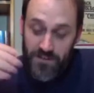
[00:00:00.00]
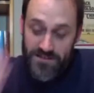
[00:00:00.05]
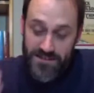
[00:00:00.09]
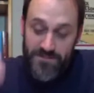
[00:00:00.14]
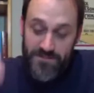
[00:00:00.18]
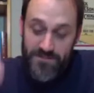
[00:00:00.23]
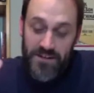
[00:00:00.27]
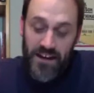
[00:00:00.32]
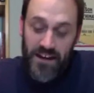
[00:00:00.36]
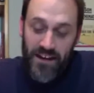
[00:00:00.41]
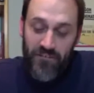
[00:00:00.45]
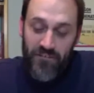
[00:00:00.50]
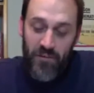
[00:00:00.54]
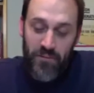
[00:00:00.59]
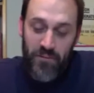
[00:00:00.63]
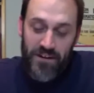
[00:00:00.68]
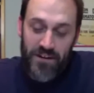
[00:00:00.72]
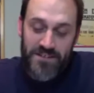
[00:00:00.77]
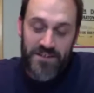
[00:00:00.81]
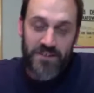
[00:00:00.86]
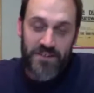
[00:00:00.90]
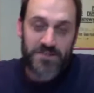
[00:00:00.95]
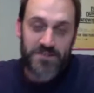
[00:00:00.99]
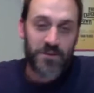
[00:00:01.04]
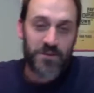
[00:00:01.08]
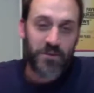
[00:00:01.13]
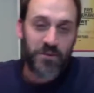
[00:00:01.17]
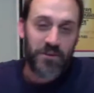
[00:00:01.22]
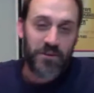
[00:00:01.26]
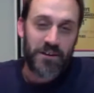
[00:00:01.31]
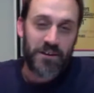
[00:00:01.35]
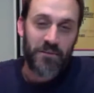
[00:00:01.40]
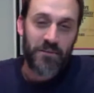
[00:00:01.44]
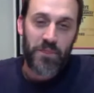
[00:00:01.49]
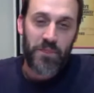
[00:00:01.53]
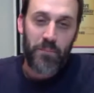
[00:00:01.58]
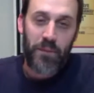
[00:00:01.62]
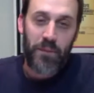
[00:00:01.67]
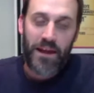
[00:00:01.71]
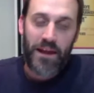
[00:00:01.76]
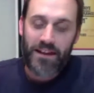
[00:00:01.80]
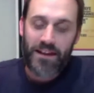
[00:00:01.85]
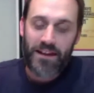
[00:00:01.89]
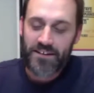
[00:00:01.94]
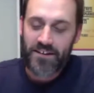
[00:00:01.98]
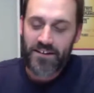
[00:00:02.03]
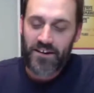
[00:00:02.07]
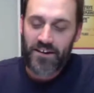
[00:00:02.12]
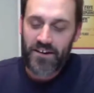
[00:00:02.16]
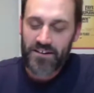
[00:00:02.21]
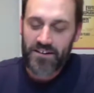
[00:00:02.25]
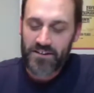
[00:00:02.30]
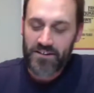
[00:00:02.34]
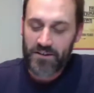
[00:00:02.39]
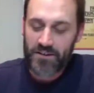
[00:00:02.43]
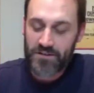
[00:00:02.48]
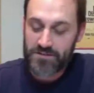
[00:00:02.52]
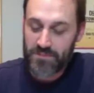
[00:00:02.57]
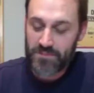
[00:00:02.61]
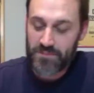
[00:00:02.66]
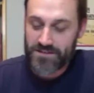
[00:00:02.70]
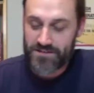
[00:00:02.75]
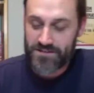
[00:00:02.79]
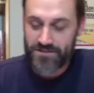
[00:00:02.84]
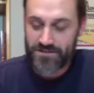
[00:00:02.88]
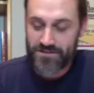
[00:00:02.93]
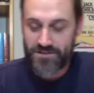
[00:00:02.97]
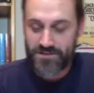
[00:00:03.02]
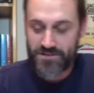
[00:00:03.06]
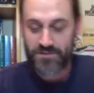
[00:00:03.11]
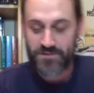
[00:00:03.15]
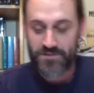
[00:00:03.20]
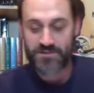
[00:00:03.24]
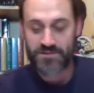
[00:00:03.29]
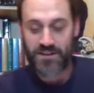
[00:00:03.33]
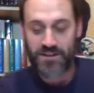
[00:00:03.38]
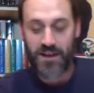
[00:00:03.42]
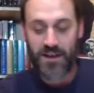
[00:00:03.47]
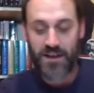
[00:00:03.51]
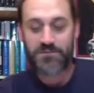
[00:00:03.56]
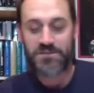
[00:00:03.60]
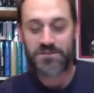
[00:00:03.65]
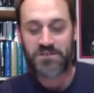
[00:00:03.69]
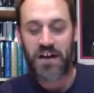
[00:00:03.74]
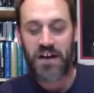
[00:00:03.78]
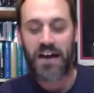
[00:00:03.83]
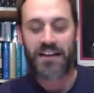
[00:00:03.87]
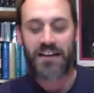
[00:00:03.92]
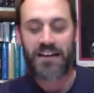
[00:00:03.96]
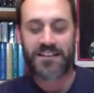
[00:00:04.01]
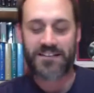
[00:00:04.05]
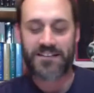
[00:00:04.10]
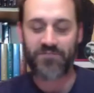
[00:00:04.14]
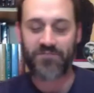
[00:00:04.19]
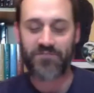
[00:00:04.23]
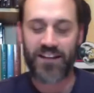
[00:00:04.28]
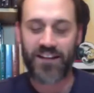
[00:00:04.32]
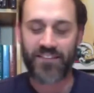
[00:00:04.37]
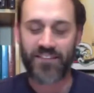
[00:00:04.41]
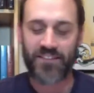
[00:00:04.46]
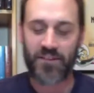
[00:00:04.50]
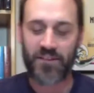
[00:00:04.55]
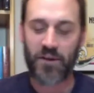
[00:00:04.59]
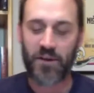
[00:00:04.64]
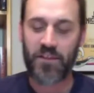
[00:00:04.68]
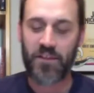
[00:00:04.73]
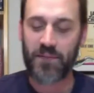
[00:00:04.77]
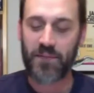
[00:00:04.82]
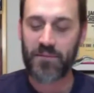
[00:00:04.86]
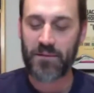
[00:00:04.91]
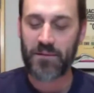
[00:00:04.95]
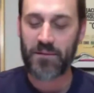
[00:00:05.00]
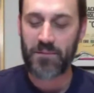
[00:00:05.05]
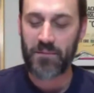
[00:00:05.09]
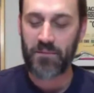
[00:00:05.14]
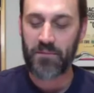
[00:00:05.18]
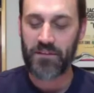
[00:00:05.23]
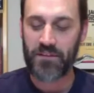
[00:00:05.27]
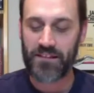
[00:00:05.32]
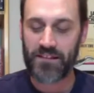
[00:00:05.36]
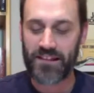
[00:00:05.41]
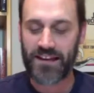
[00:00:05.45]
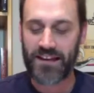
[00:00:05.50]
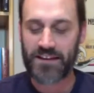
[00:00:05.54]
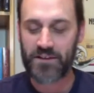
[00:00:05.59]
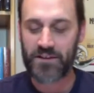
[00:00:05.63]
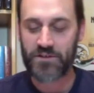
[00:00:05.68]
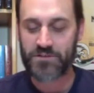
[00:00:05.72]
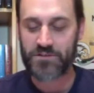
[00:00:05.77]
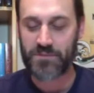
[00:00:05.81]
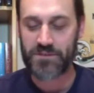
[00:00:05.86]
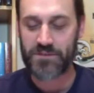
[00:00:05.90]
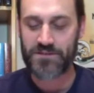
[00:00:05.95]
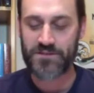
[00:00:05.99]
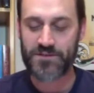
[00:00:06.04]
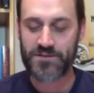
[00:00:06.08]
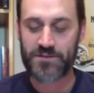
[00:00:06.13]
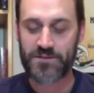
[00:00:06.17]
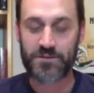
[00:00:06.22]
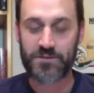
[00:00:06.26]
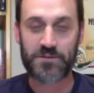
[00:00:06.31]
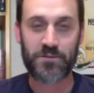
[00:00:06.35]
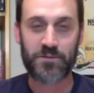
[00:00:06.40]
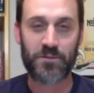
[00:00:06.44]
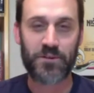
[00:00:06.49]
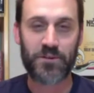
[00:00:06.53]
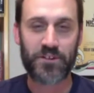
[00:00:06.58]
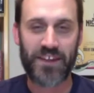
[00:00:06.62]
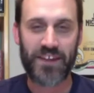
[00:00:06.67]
like everybody's also agreeing with the panda on Ghostbusters 2, so I'm shocked to find that there are that many people that like Ghostbusters 2 in the world.